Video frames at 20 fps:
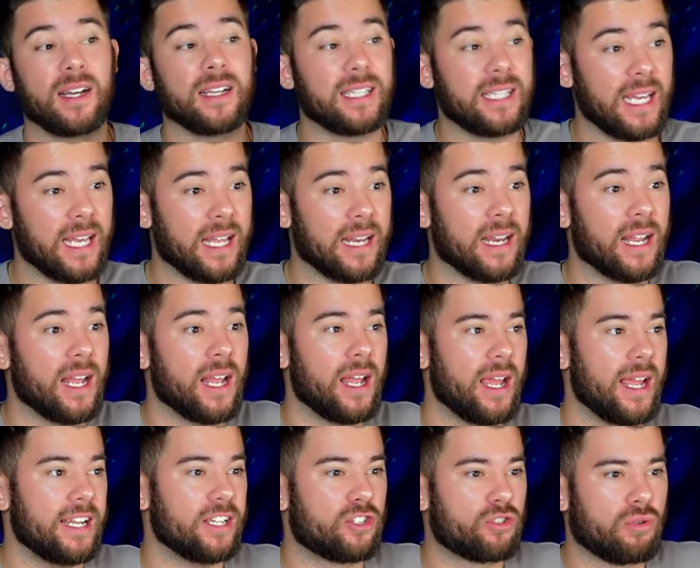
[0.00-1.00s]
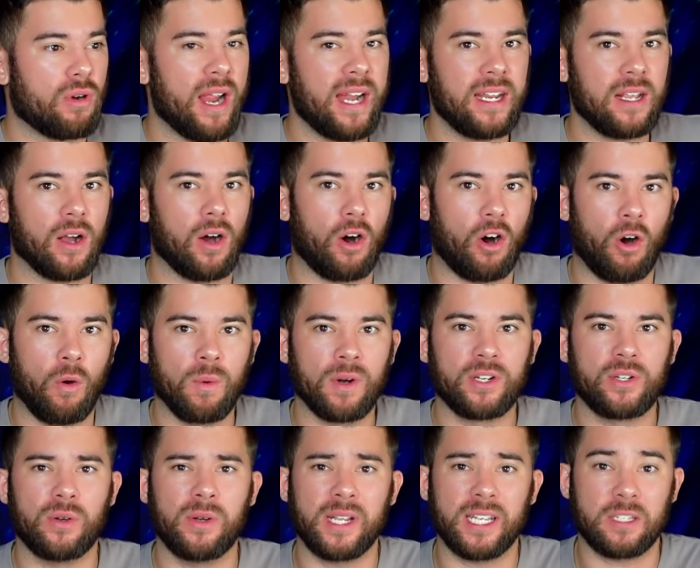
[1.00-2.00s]
Again, in trading, all
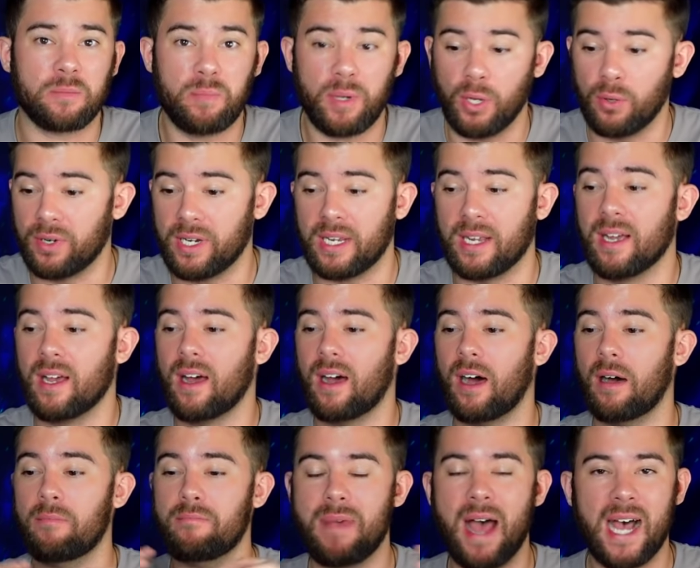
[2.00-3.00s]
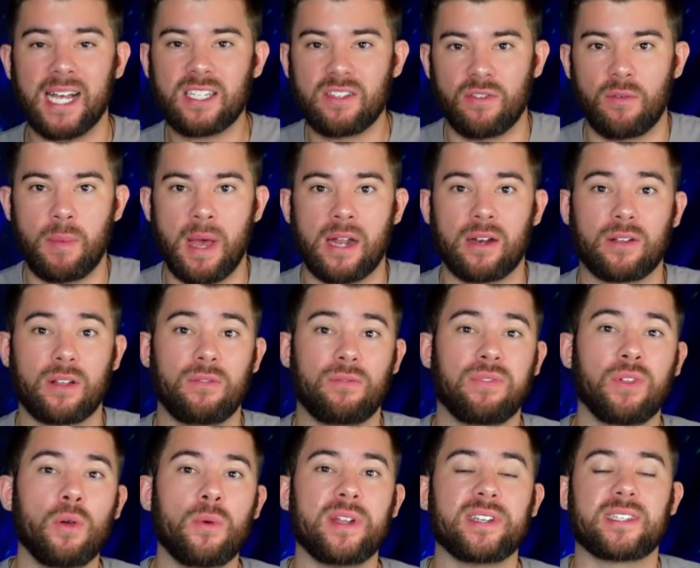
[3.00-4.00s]
we're doing is building a massive amount of
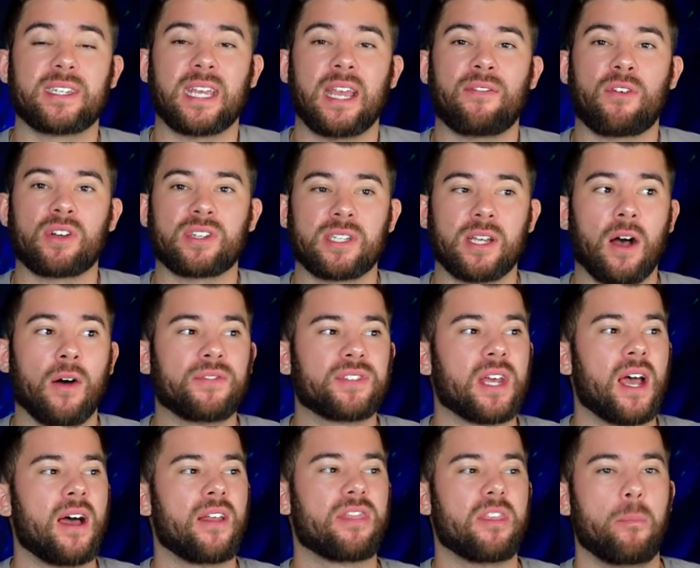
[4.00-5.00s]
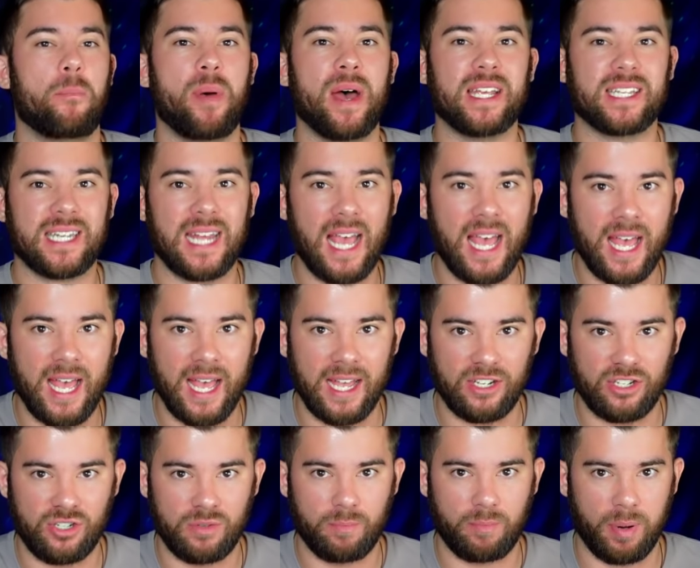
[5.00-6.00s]
confluence to give ourselves the best
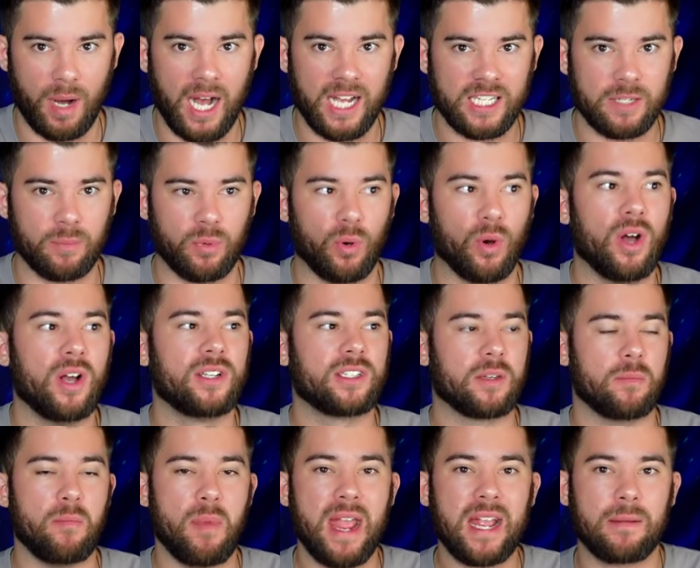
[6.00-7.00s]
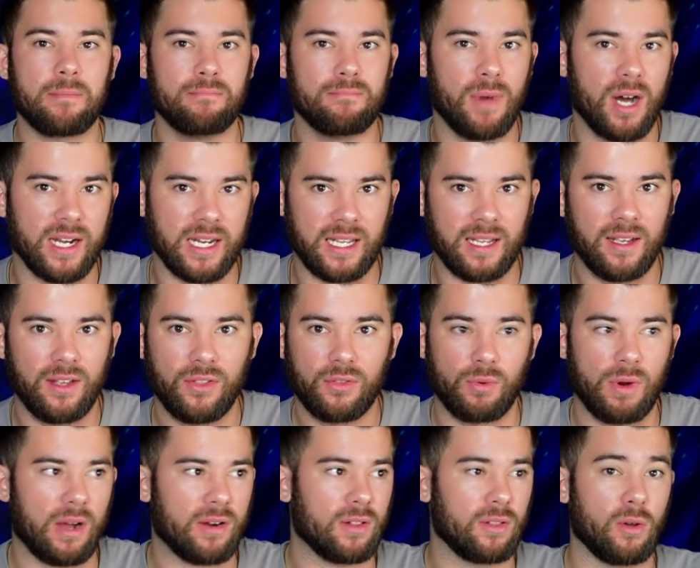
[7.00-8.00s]
edge possible to make money
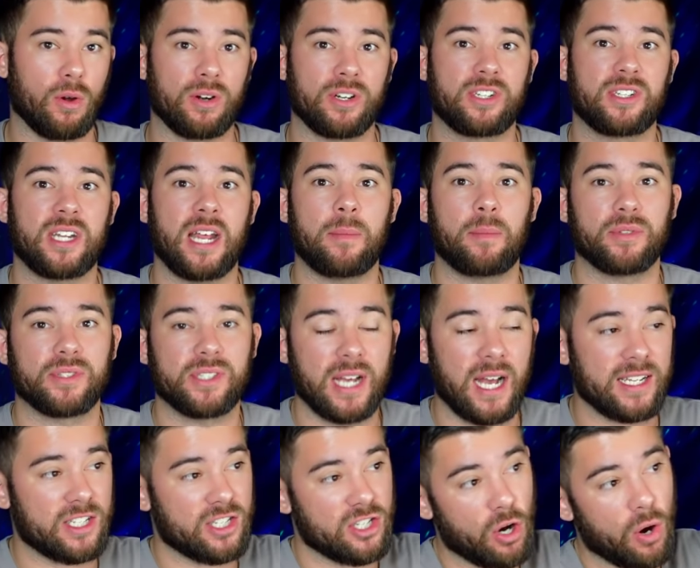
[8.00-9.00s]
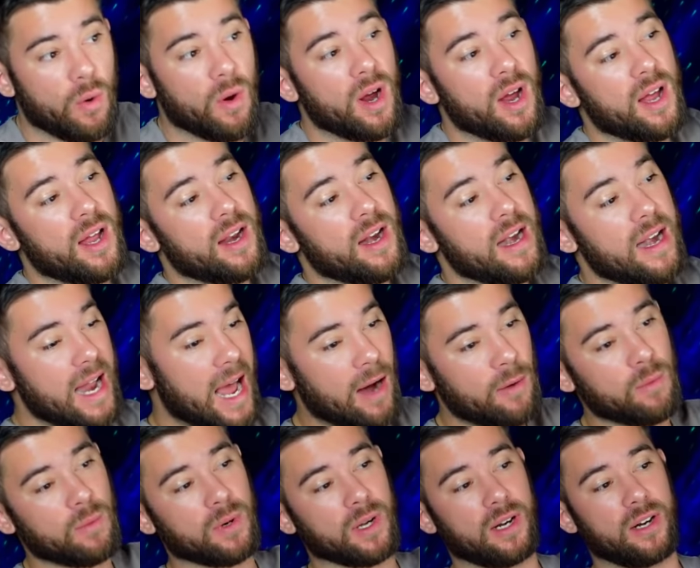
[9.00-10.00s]
throughout a large sample size. So
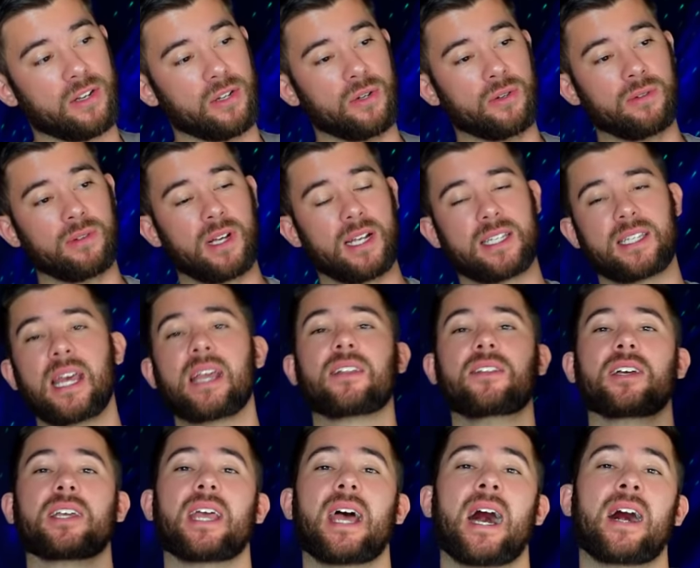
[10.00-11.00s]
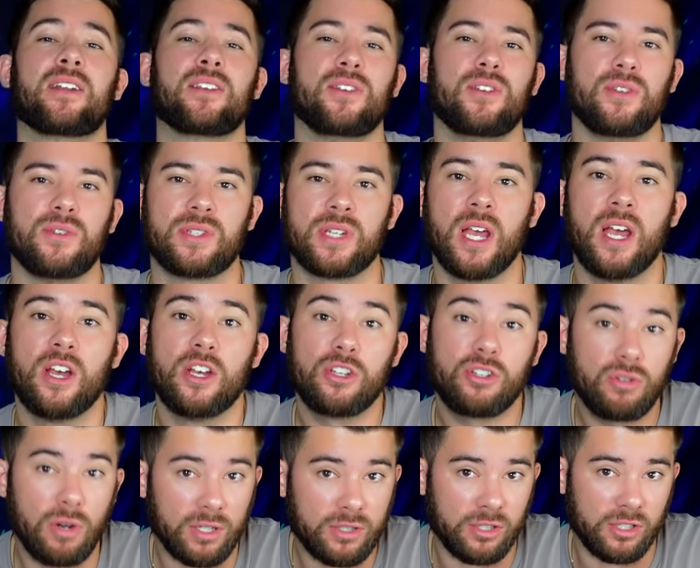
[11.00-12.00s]
now what we're going to do is take a look at how to use
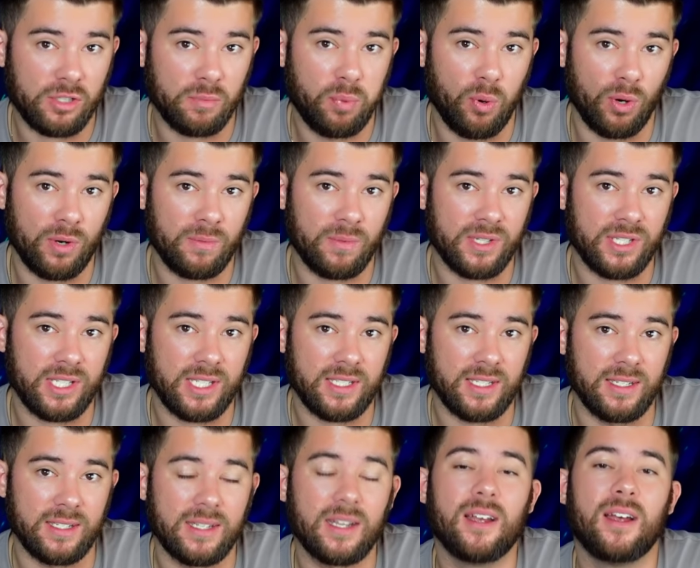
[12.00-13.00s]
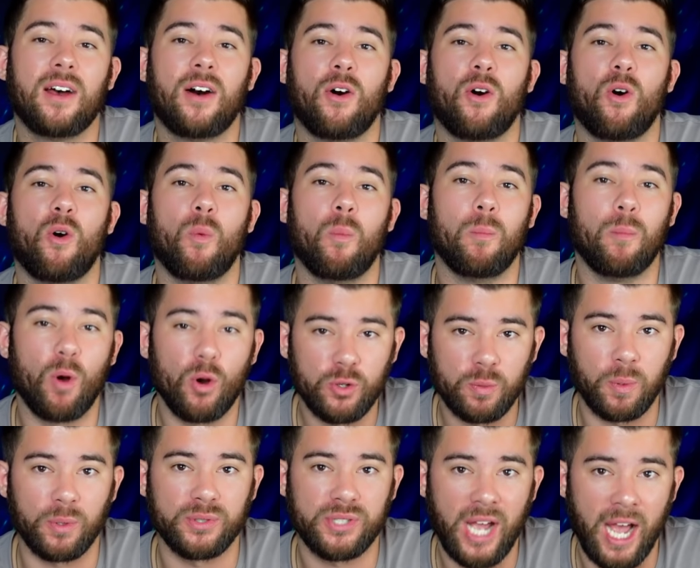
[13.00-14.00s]
structure, support, and resistance on
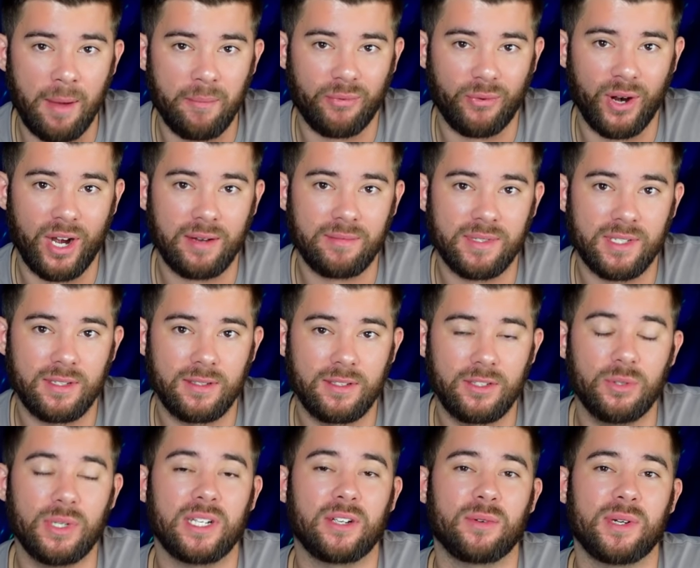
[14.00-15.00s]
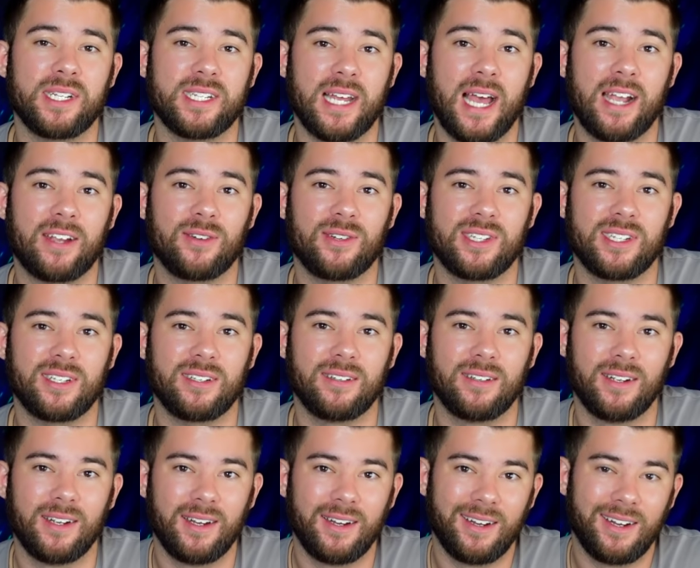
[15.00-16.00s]
multiple time frames to increase accuracy.
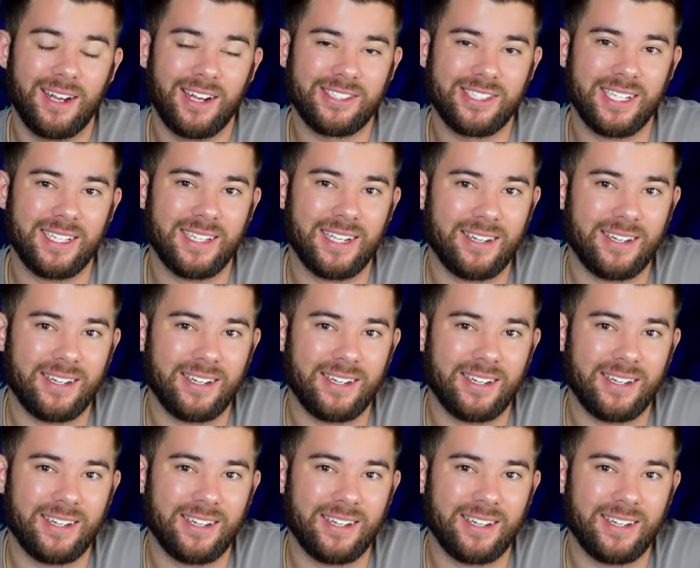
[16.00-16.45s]
I'll see you